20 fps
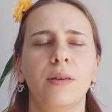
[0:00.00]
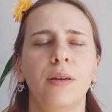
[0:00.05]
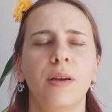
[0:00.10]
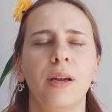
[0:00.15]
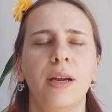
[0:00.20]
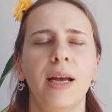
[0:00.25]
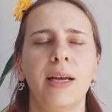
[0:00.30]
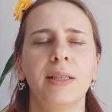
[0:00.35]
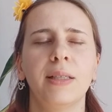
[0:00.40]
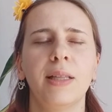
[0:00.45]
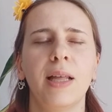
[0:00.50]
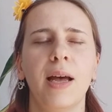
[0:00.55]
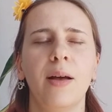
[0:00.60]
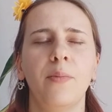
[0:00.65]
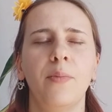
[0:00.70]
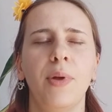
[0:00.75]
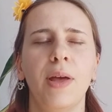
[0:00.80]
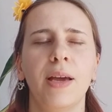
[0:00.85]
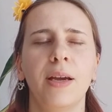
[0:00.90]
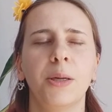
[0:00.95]
And as
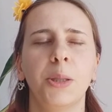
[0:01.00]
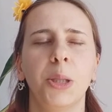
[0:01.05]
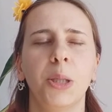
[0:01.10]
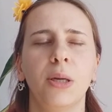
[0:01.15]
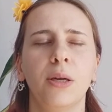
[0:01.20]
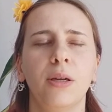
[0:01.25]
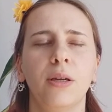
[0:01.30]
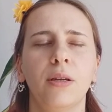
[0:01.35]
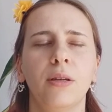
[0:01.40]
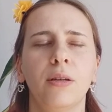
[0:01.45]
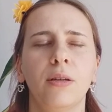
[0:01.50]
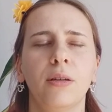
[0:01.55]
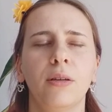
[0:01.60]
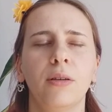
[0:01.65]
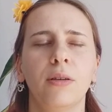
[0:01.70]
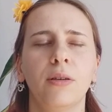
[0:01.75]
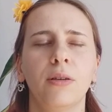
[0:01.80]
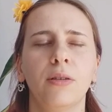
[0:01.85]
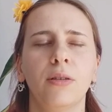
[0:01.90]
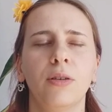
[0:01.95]
that picture
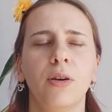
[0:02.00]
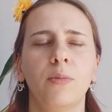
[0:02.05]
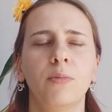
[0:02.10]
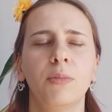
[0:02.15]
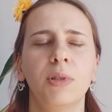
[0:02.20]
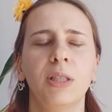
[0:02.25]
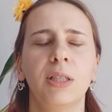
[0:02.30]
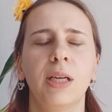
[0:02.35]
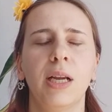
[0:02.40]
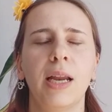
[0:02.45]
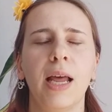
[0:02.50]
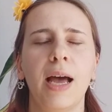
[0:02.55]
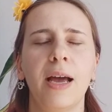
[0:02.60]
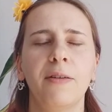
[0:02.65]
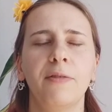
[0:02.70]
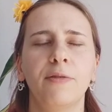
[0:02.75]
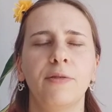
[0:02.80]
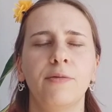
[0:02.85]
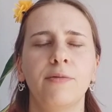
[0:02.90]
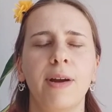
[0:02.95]
comes to
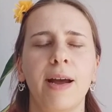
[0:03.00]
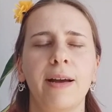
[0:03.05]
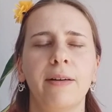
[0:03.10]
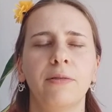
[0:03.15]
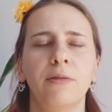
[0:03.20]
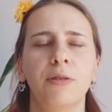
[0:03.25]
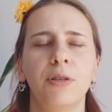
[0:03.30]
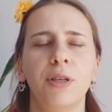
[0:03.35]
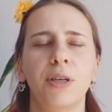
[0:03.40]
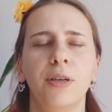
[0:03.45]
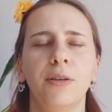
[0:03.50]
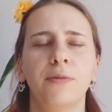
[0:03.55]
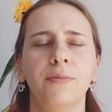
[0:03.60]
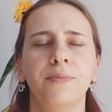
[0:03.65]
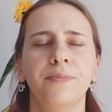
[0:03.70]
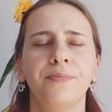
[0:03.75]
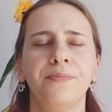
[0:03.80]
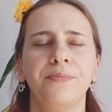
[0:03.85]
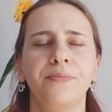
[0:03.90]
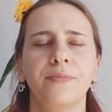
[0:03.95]
life around you,
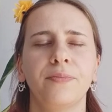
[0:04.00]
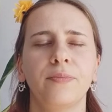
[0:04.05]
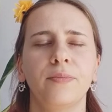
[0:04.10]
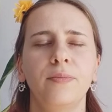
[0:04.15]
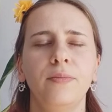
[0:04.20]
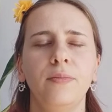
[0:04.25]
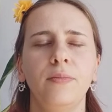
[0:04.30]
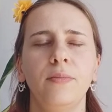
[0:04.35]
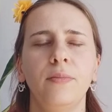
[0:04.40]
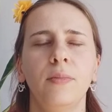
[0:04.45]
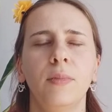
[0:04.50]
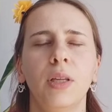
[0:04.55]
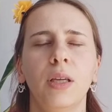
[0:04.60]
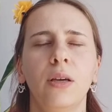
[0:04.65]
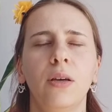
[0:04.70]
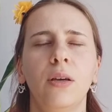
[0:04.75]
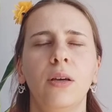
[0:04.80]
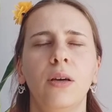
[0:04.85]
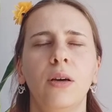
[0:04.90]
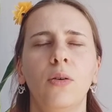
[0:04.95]

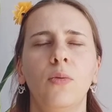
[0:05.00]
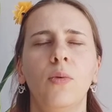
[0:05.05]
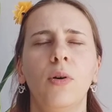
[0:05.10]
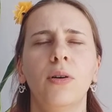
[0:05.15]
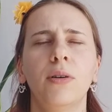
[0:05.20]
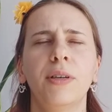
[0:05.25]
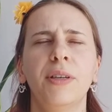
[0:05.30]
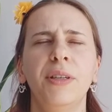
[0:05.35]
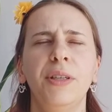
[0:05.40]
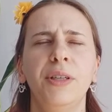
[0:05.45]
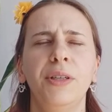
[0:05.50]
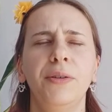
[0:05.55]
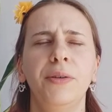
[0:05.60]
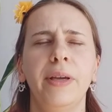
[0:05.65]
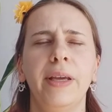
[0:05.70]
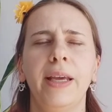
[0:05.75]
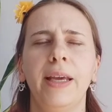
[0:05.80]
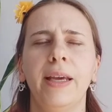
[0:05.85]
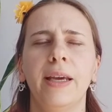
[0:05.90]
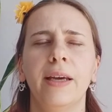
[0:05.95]
what can you
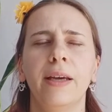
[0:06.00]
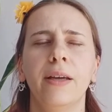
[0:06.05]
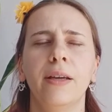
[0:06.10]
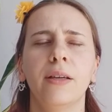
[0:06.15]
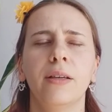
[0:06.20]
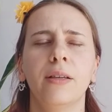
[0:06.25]
hear?